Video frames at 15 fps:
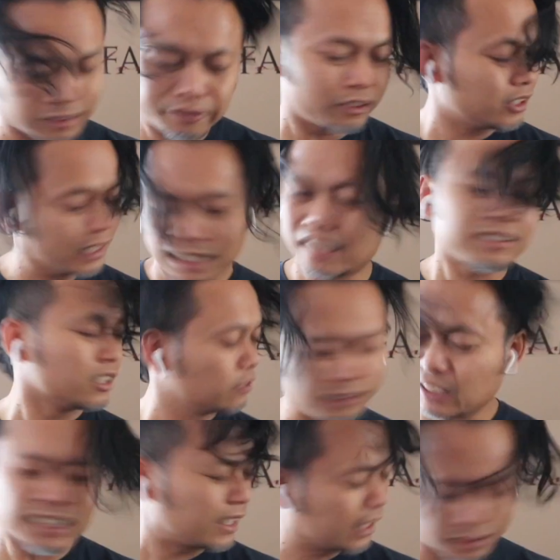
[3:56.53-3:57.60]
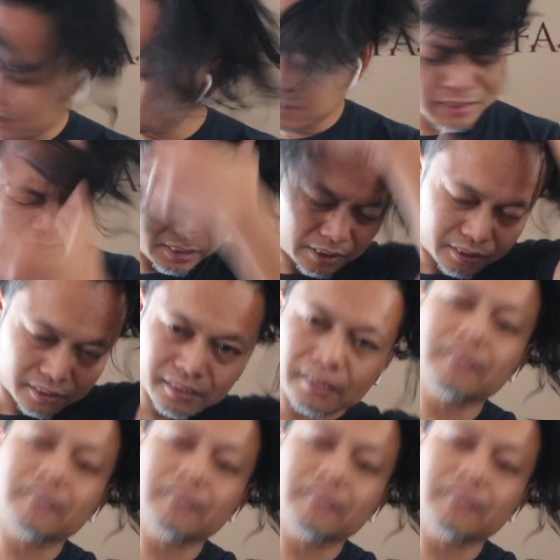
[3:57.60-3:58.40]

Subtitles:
falling out. They're falling out. There.